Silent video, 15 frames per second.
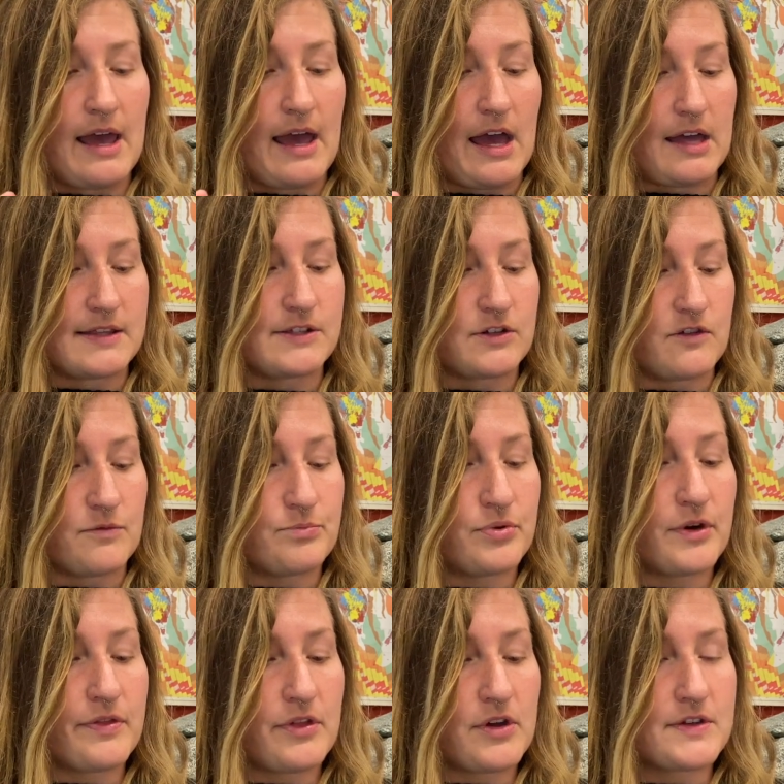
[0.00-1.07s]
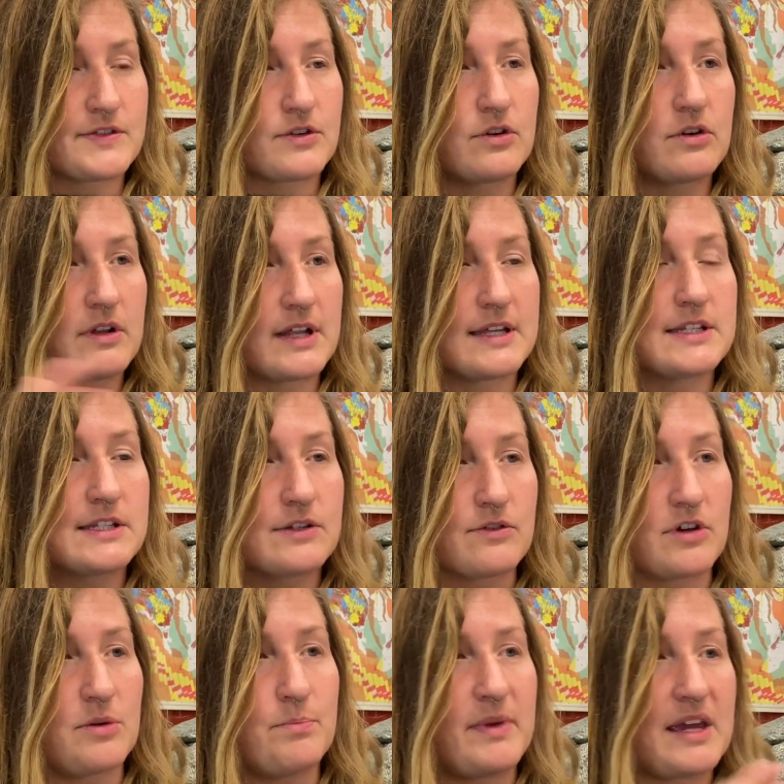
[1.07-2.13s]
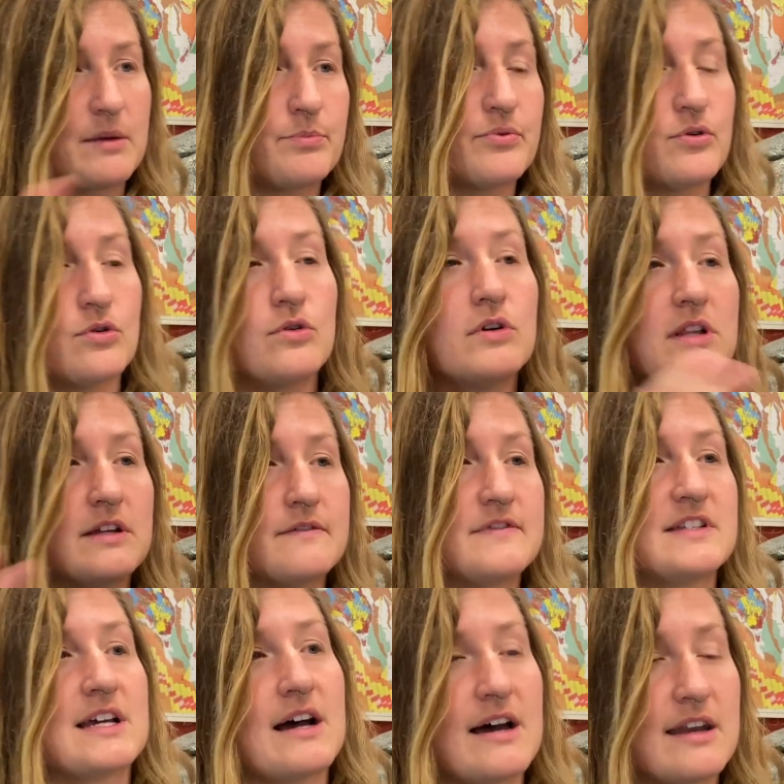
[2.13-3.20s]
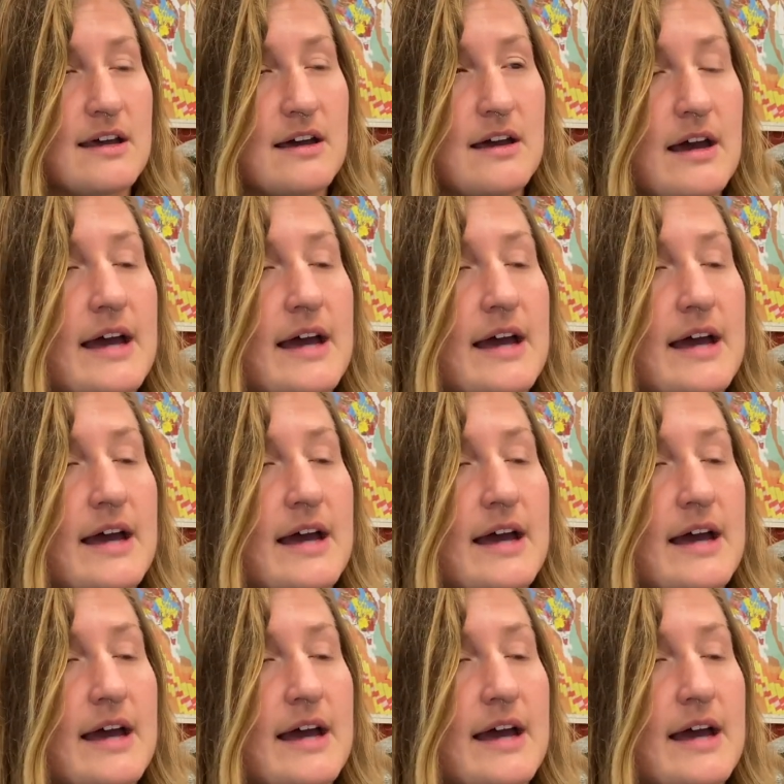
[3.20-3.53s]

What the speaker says: and sort of put those all into a big pool of data